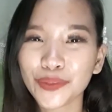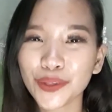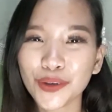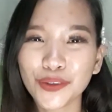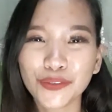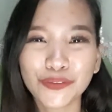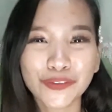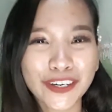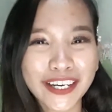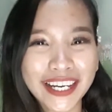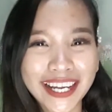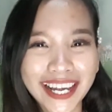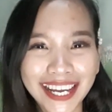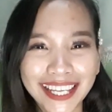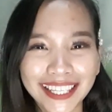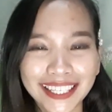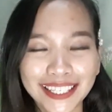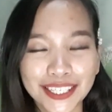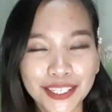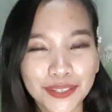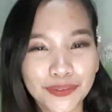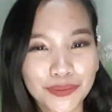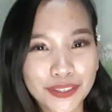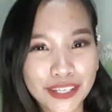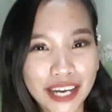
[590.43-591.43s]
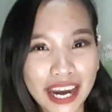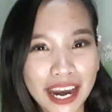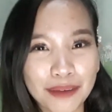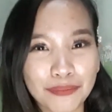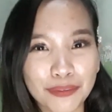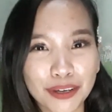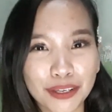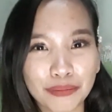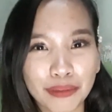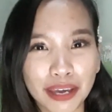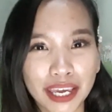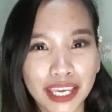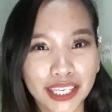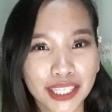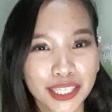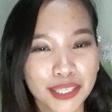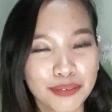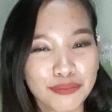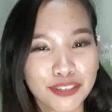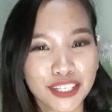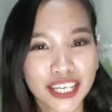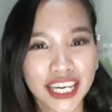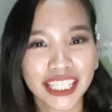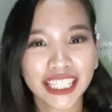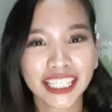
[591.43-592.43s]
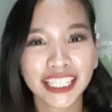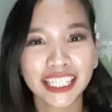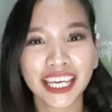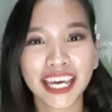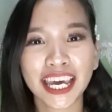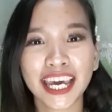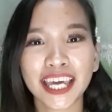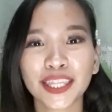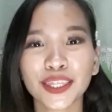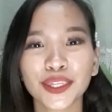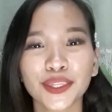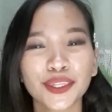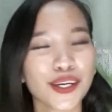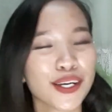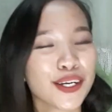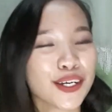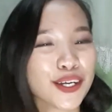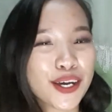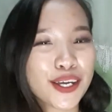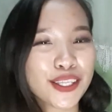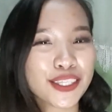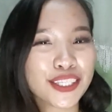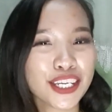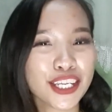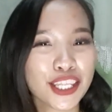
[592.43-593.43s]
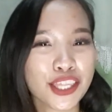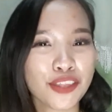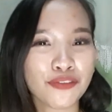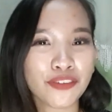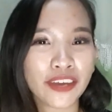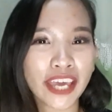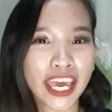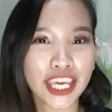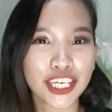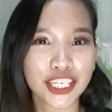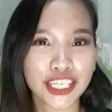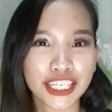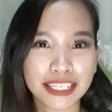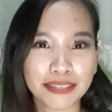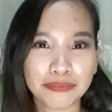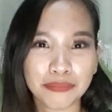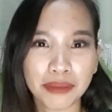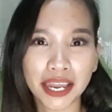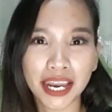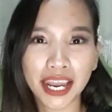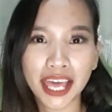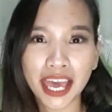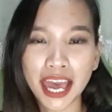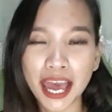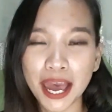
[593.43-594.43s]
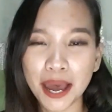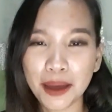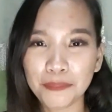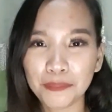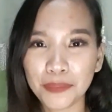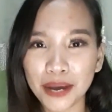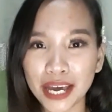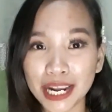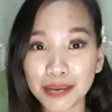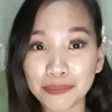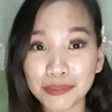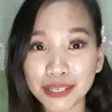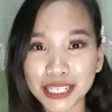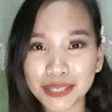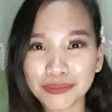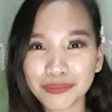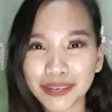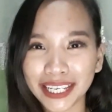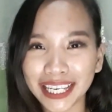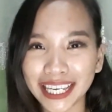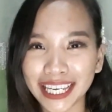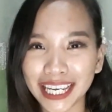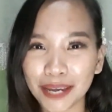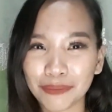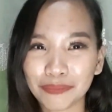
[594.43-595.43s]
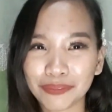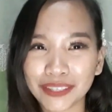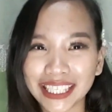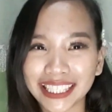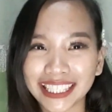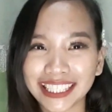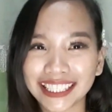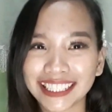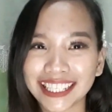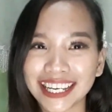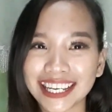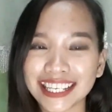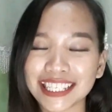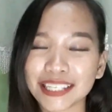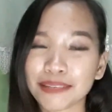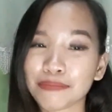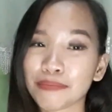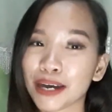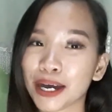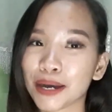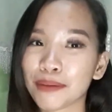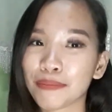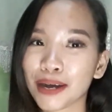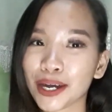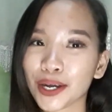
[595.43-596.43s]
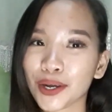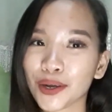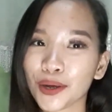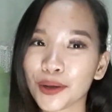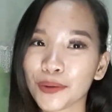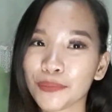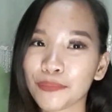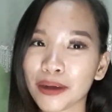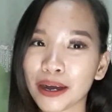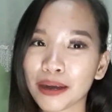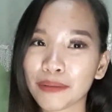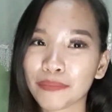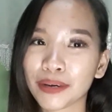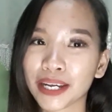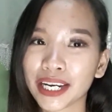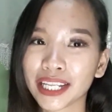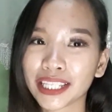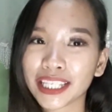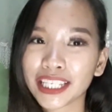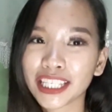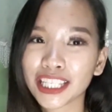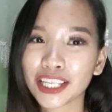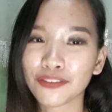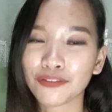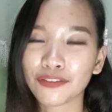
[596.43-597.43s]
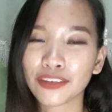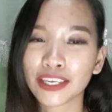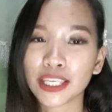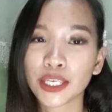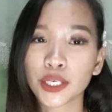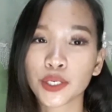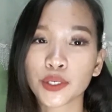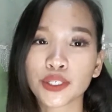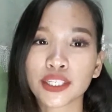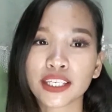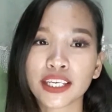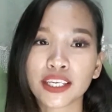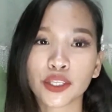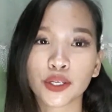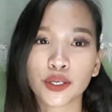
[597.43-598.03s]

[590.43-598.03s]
Don't forget to subscribe on my YouTube channel and turn on the notification bell para mas maging updated ka sa mga bago ko pang parating na videos.